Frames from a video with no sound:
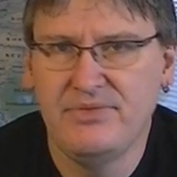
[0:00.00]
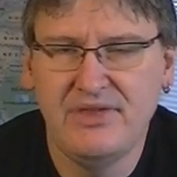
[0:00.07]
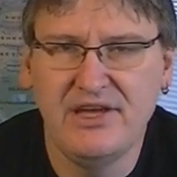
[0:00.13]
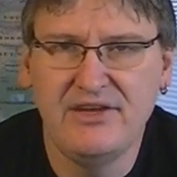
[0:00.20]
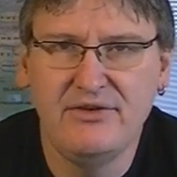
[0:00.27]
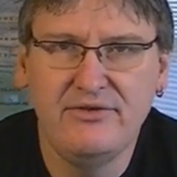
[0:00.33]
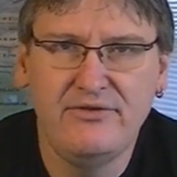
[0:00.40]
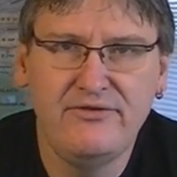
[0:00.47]

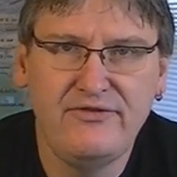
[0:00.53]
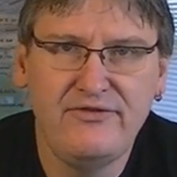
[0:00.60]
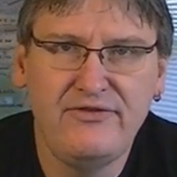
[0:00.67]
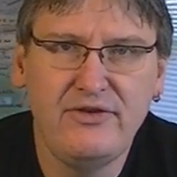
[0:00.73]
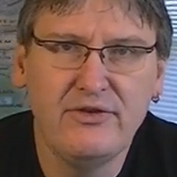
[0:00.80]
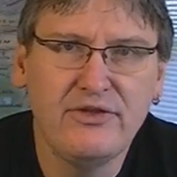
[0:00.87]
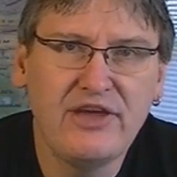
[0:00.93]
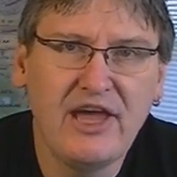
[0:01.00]
that you
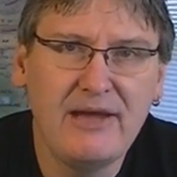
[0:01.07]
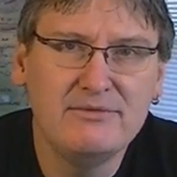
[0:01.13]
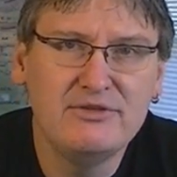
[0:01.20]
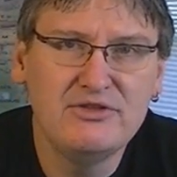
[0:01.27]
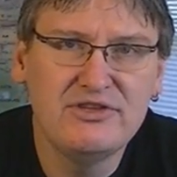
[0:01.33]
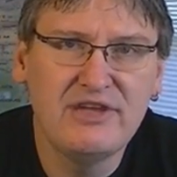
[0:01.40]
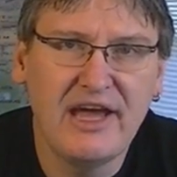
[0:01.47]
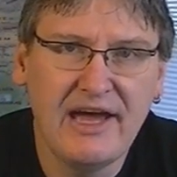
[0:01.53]
feel the
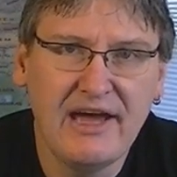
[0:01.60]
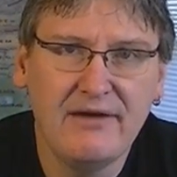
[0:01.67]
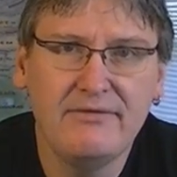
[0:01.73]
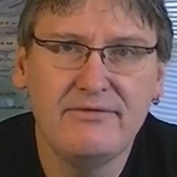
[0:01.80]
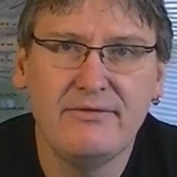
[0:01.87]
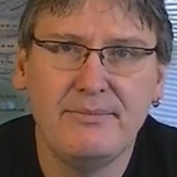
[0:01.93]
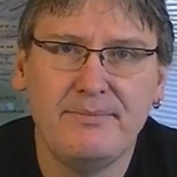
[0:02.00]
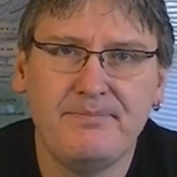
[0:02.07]
games used to
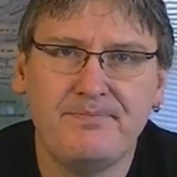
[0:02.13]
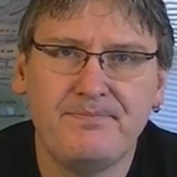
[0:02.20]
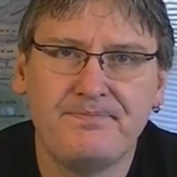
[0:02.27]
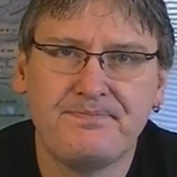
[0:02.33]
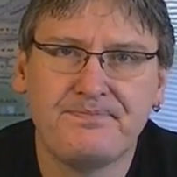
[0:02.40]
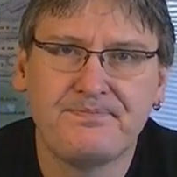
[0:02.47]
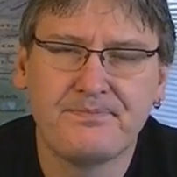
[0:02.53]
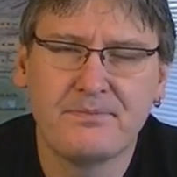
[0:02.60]
have,
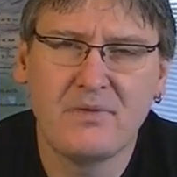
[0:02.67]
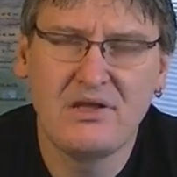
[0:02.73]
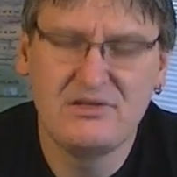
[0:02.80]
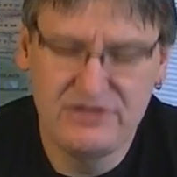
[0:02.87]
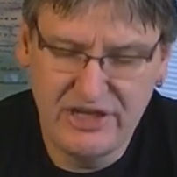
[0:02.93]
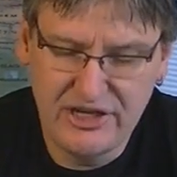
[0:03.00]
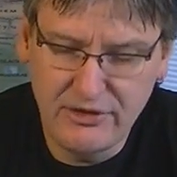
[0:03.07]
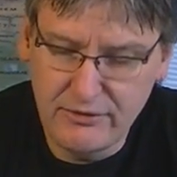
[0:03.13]

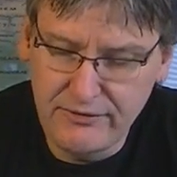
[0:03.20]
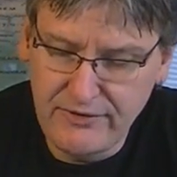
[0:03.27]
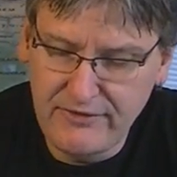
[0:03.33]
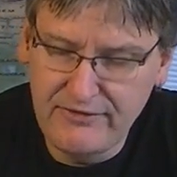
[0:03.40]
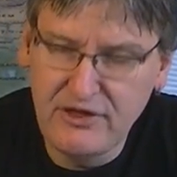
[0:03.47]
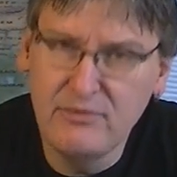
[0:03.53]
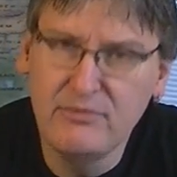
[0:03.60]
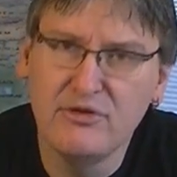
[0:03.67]
check out
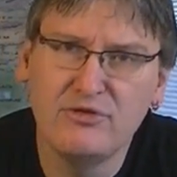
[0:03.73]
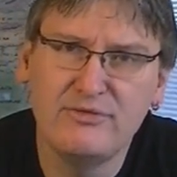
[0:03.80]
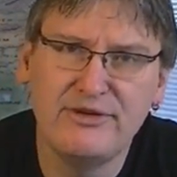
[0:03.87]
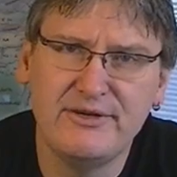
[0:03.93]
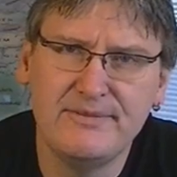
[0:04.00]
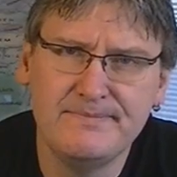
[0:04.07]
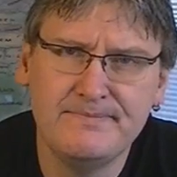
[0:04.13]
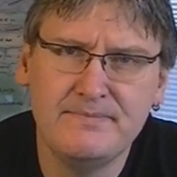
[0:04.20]

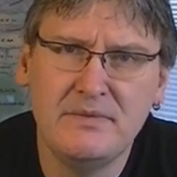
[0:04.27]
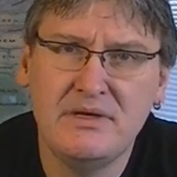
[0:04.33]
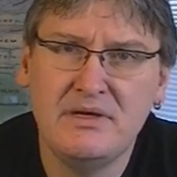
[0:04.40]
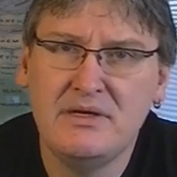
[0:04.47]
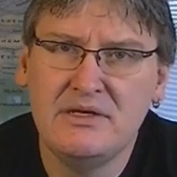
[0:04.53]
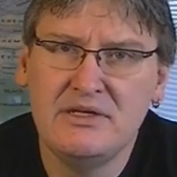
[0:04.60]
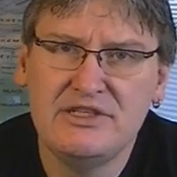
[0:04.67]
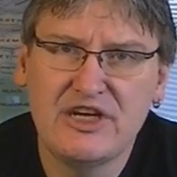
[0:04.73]
15mm.
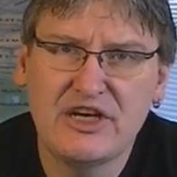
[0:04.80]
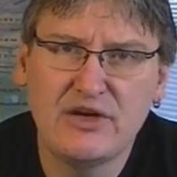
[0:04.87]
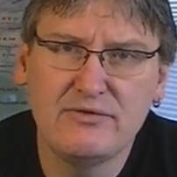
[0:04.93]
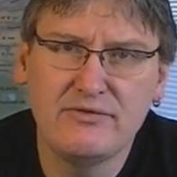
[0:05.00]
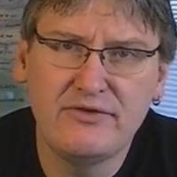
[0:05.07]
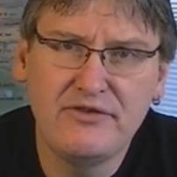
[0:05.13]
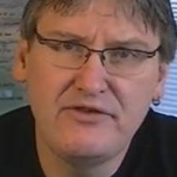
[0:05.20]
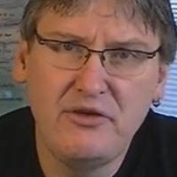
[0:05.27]
Check
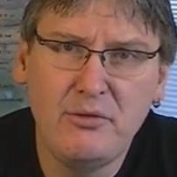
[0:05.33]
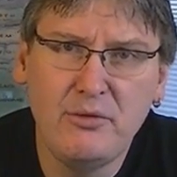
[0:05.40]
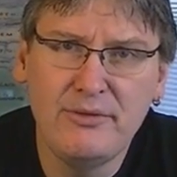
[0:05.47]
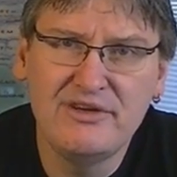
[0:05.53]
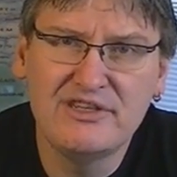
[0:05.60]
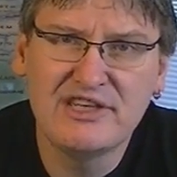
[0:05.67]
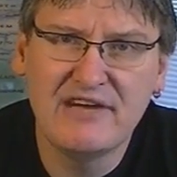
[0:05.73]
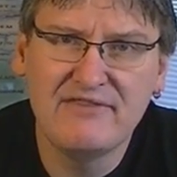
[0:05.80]
out
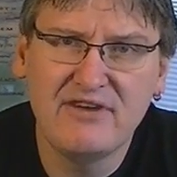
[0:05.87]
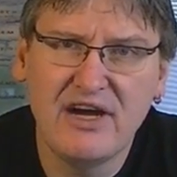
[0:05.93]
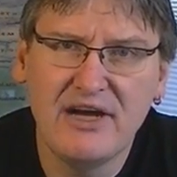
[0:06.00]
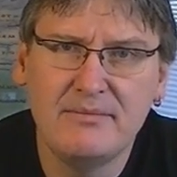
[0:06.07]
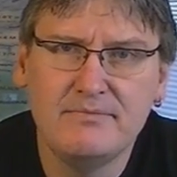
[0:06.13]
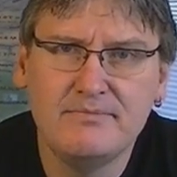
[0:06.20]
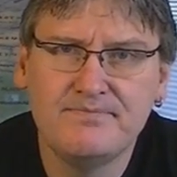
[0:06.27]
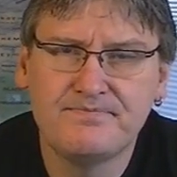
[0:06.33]
15mm
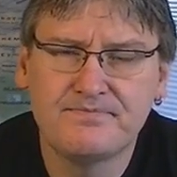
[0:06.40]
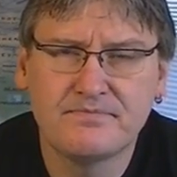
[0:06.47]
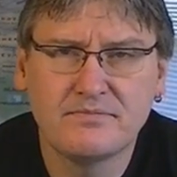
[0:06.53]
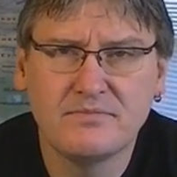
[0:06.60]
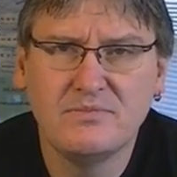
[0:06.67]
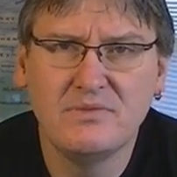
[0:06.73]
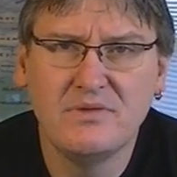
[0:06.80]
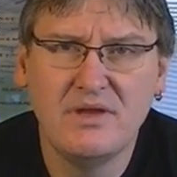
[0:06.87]
Sci-fi.
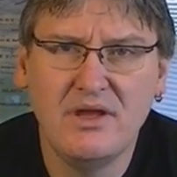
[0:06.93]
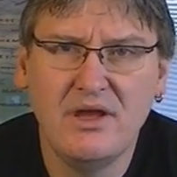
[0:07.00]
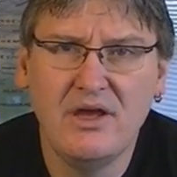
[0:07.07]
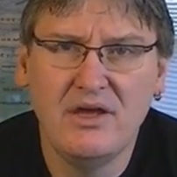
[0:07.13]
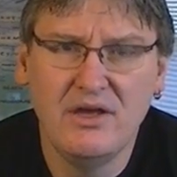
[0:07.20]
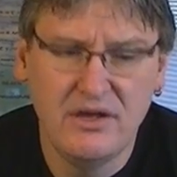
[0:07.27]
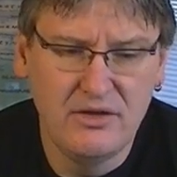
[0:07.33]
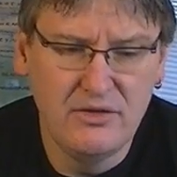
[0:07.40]

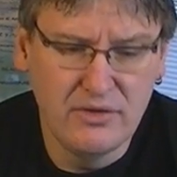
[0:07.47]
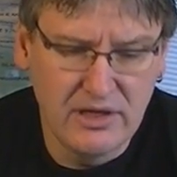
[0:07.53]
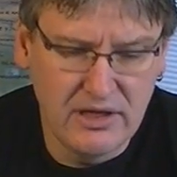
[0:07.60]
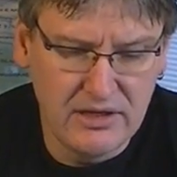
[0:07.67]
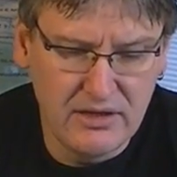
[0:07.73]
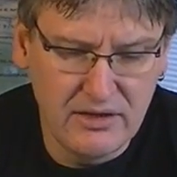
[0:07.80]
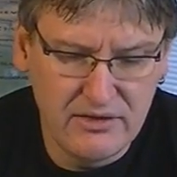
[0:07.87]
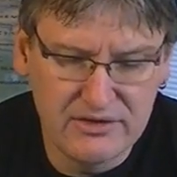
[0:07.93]
You
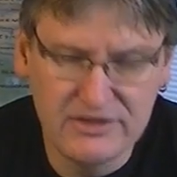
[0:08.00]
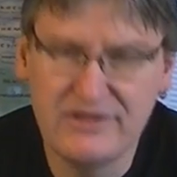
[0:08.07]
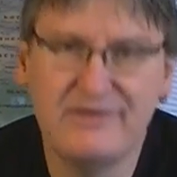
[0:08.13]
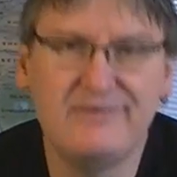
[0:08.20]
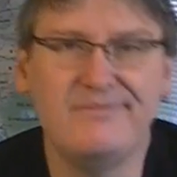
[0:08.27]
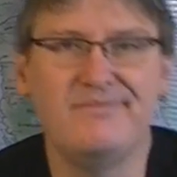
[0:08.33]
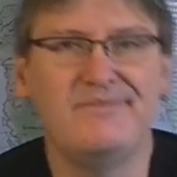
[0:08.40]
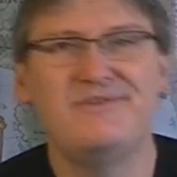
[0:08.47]
can
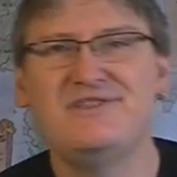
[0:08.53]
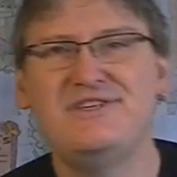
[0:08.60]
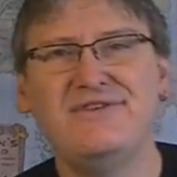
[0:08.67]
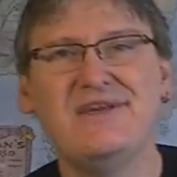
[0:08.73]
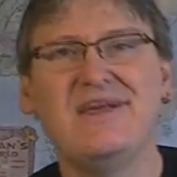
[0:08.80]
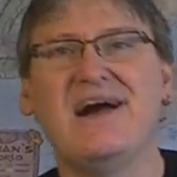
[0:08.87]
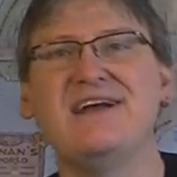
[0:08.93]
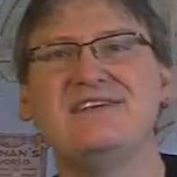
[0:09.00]
there's
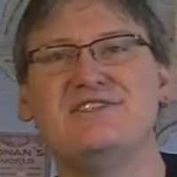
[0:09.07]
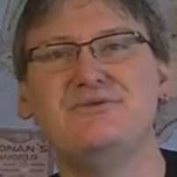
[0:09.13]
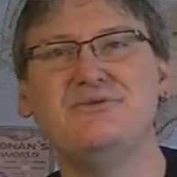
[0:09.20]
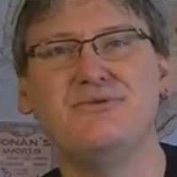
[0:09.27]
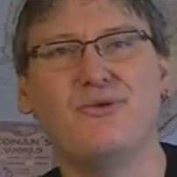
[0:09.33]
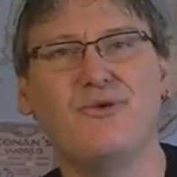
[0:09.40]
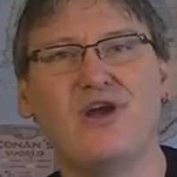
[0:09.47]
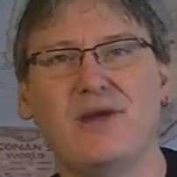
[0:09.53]
even guys
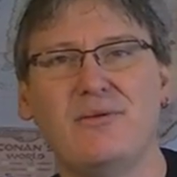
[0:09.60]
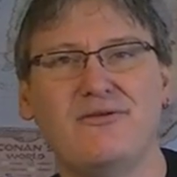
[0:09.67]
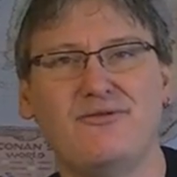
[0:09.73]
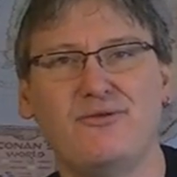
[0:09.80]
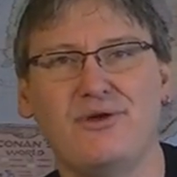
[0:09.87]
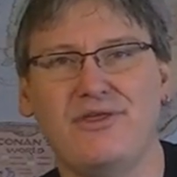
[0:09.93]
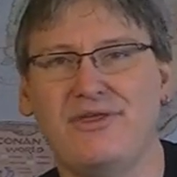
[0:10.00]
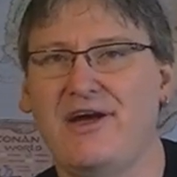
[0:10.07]
doing
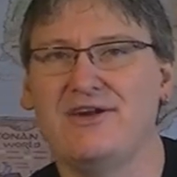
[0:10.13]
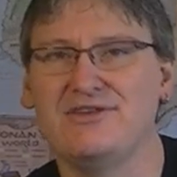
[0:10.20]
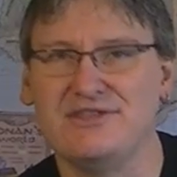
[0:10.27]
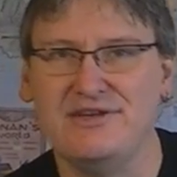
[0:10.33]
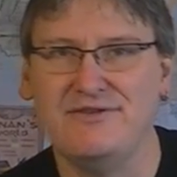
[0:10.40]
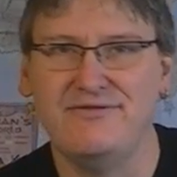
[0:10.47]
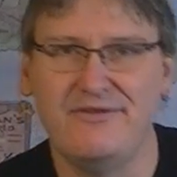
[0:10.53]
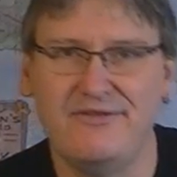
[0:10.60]
Warhammer
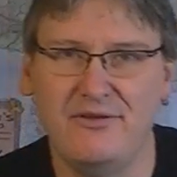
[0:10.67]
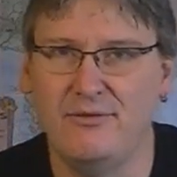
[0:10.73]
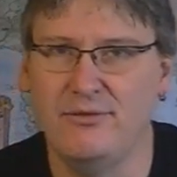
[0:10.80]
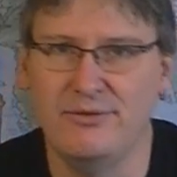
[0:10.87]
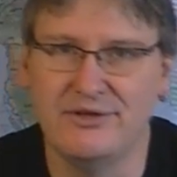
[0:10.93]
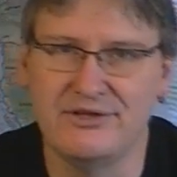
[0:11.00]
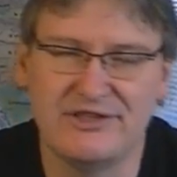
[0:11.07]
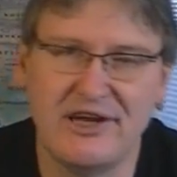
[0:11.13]
40,000 in
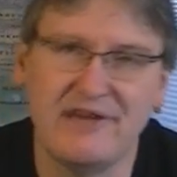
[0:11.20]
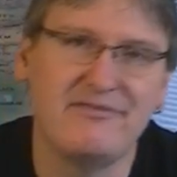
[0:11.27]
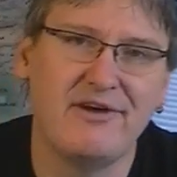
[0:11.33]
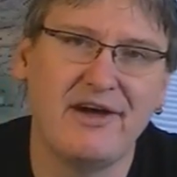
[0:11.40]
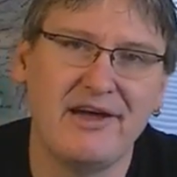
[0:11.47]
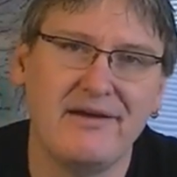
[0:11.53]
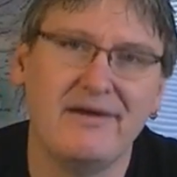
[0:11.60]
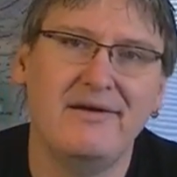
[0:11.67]
15mm
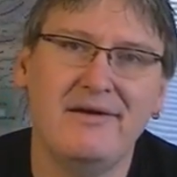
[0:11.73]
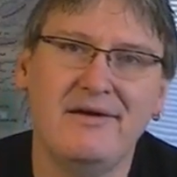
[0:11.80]
Sci-fi.